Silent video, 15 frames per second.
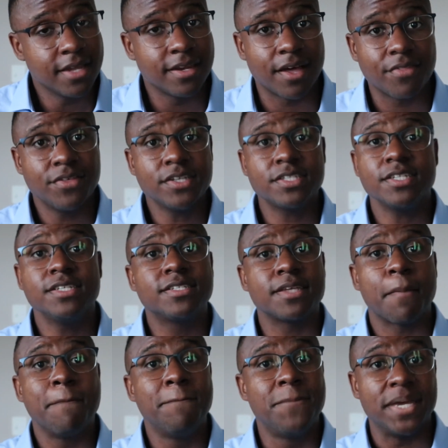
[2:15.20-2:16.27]
Now, this is
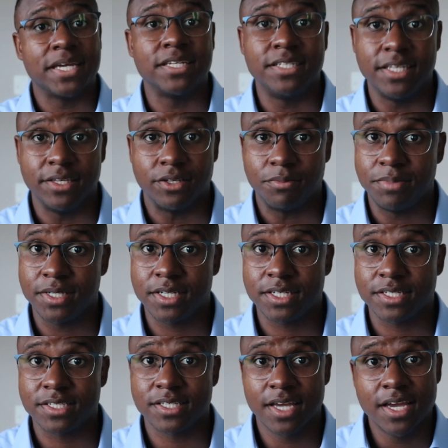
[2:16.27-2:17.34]
a big deal
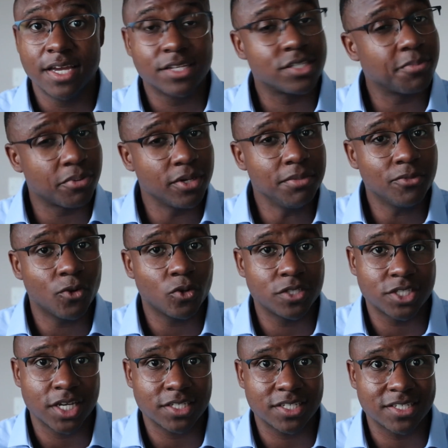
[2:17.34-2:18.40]
because Supreme Court
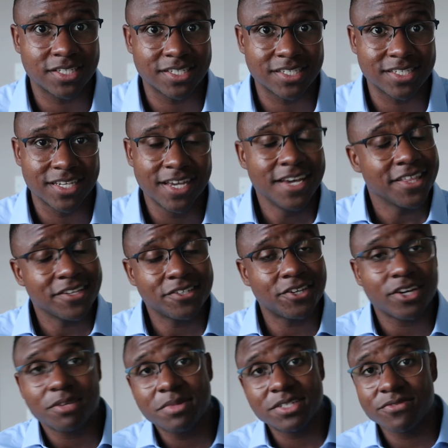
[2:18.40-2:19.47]
justices, the
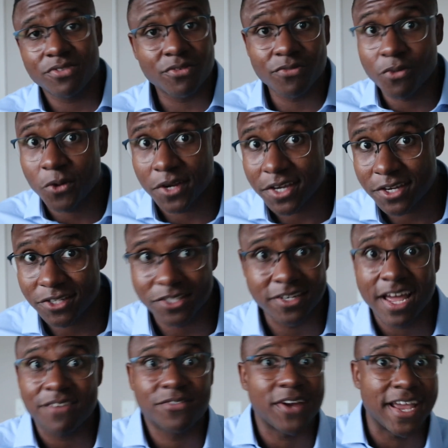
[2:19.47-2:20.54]
term isn't for 4 years, they're
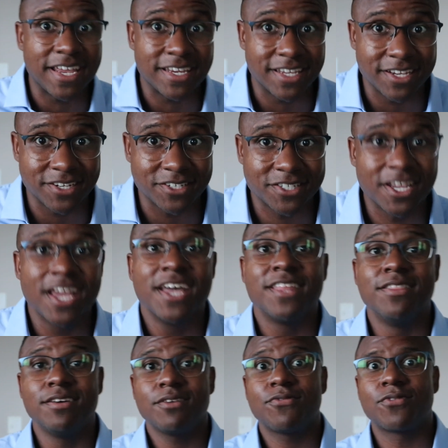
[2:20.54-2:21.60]
not for 8 years,
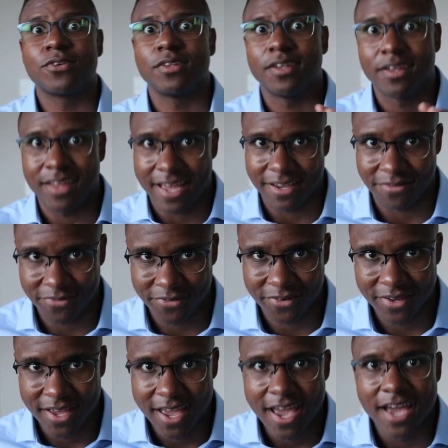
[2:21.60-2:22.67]
they're for
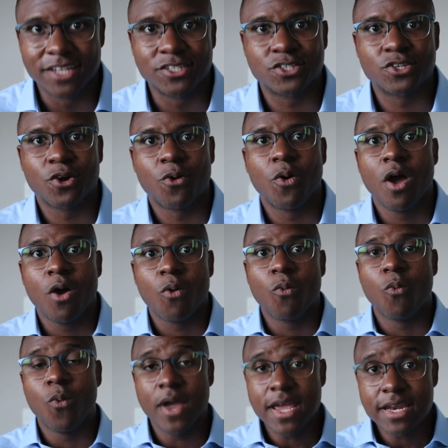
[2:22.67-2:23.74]
life. And so
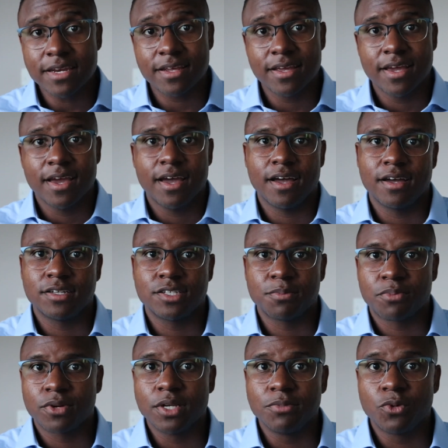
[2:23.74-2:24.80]
when a
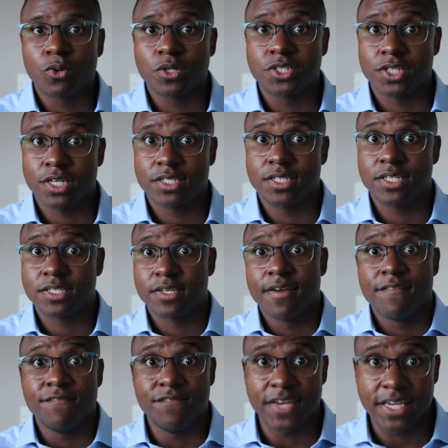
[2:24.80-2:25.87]
Supreme Court justice
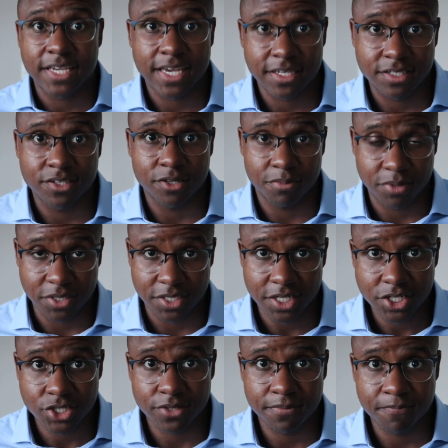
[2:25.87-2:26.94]
vacates their
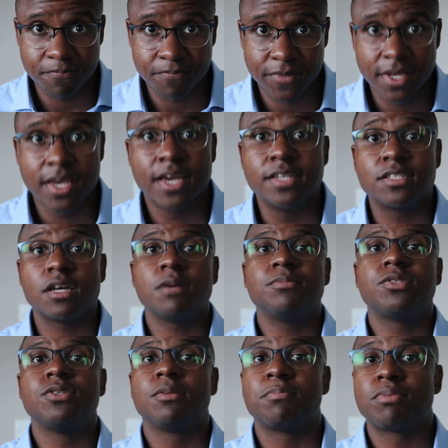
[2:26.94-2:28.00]
position, it's
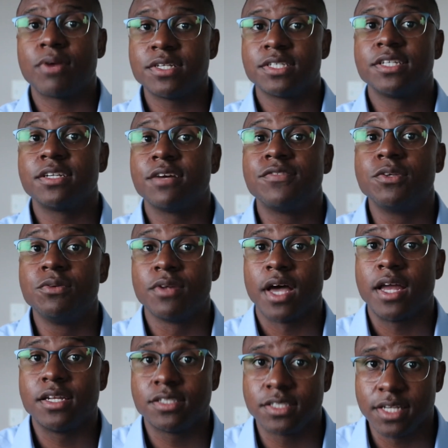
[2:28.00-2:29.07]
up to the President of the
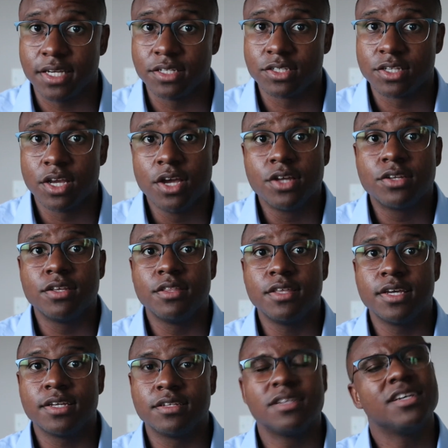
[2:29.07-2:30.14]
United States to
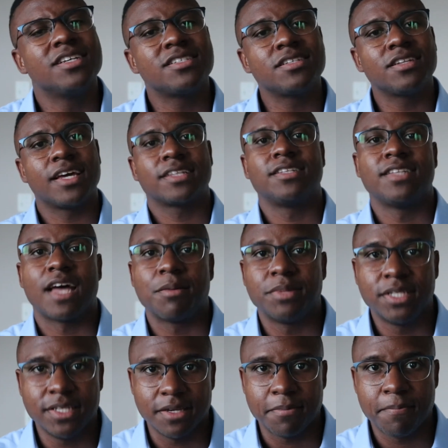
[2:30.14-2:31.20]
then select a
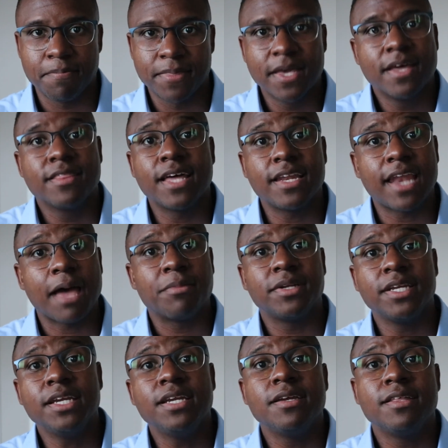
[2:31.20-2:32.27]
nominee. That
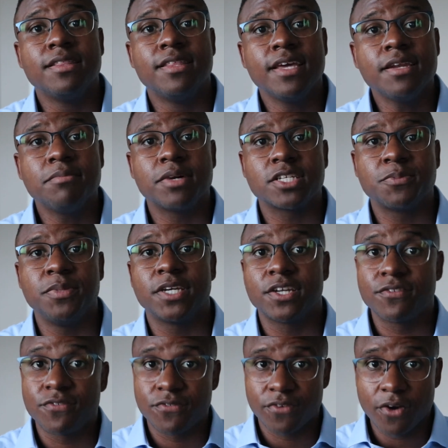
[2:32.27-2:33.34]
nominee then must be
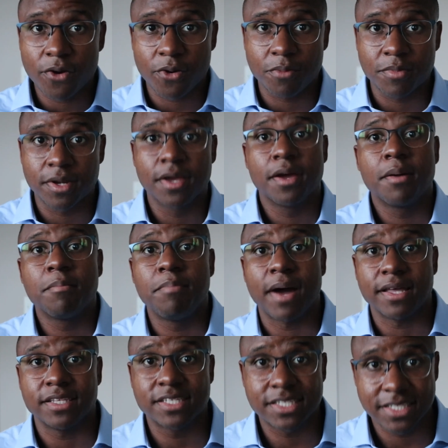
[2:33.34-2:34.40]
confirmed
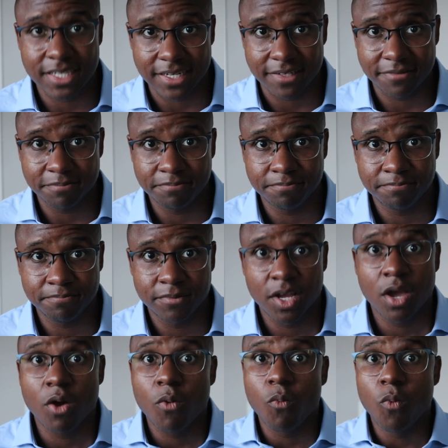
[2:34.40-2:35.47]
by the Senate.
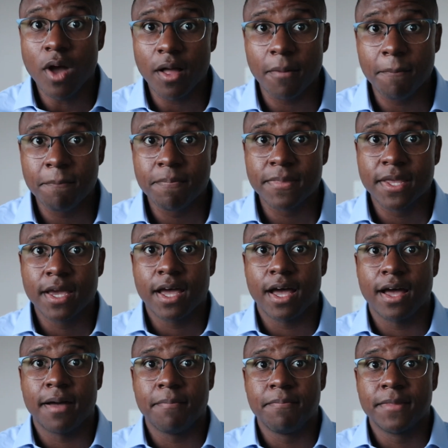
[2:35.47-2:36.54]
Well,
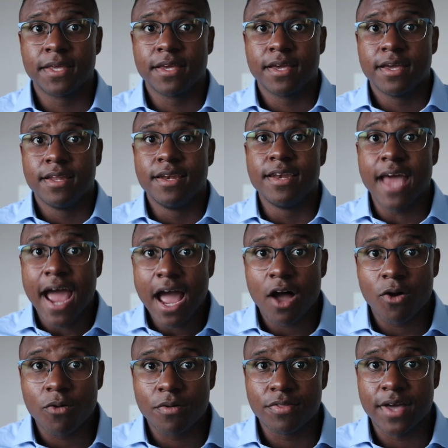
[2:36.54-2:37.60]

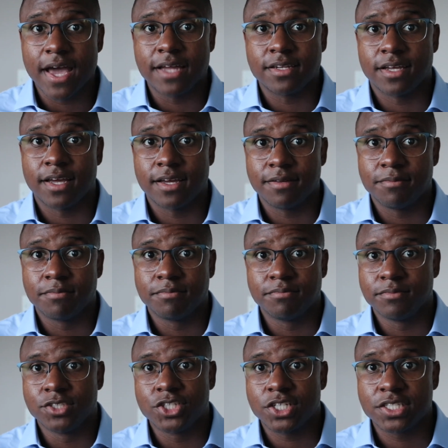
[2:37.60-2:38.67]
now
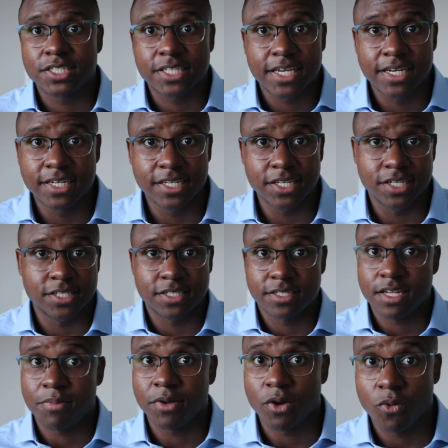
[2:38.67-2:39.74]
that Justice Kennedy is
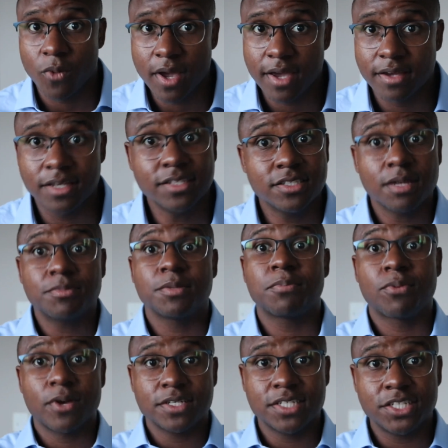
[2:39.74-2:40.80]
stepping away, it's up to
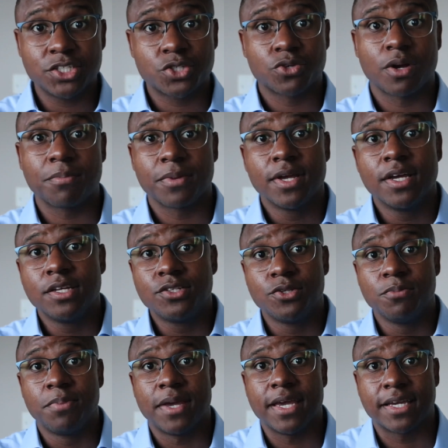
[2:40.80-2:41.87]
President Trump
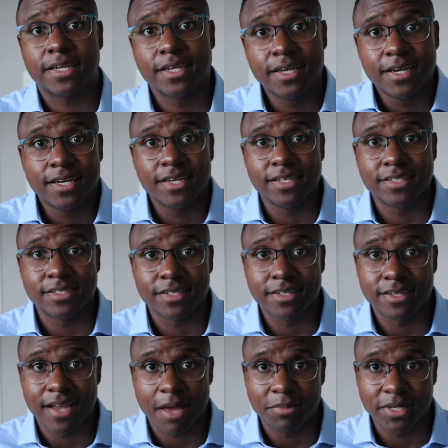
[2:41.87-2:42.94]
to pick
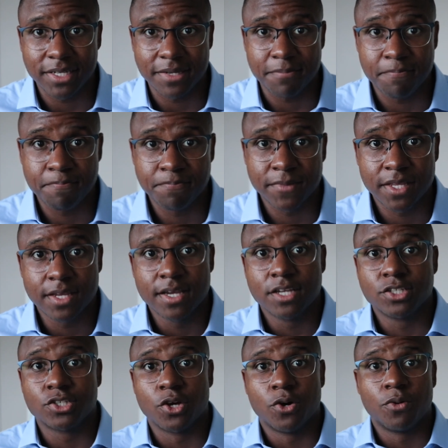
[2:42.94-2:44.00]
his nominee.
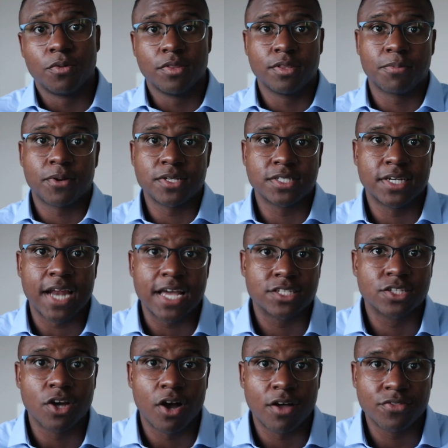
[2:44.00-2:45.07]
So the president
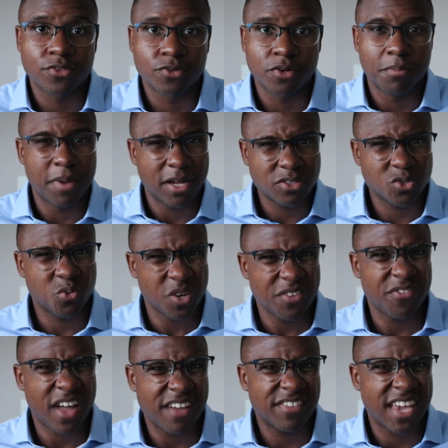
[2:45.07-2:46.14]
has gone through about
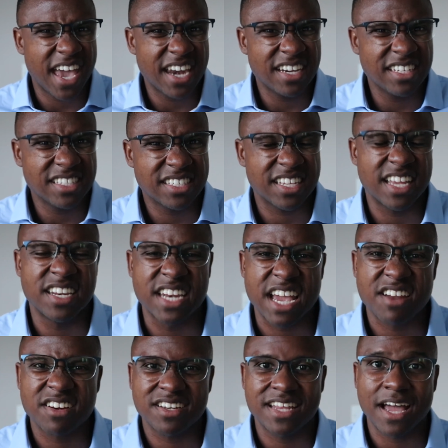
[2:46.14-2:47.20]
25 candidates and
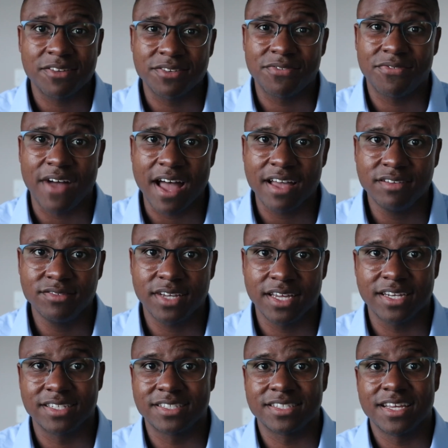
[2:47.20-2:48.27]
narrowed it down to 5
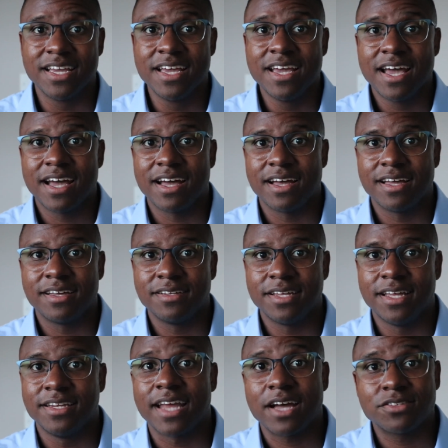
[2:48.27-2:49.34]
and has
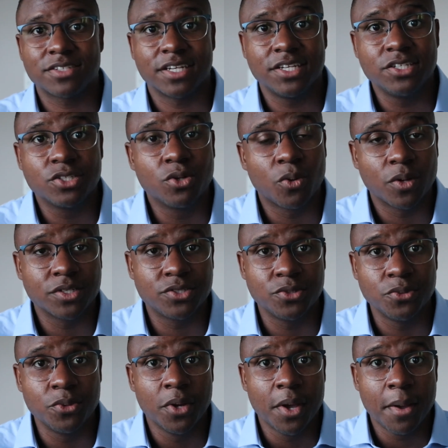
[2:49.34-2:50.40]
announced that he's going
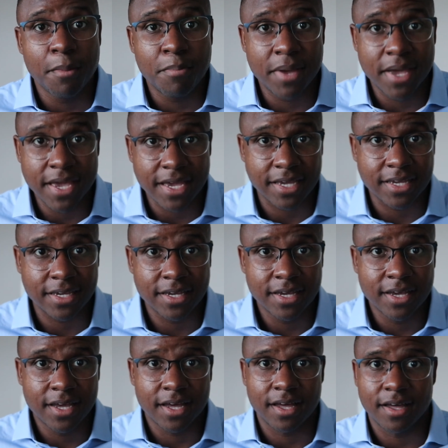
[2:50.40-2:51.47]
to pick
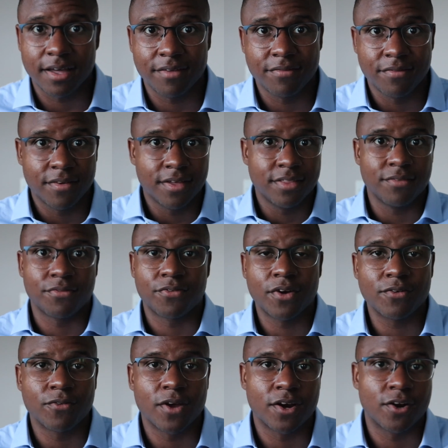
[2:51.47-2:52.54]
the
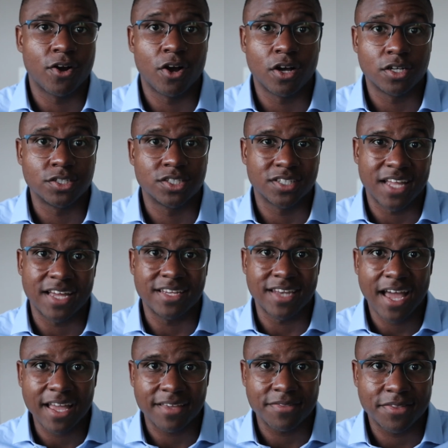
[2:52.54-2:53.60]
front runner on July
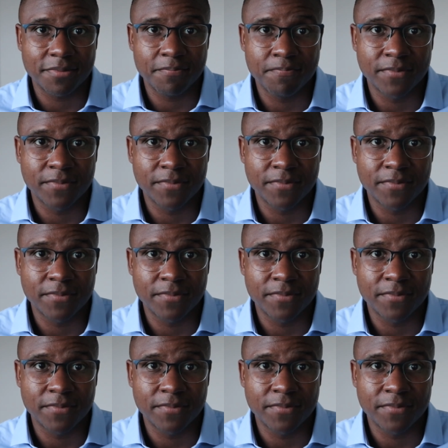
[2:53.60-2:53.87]
9th.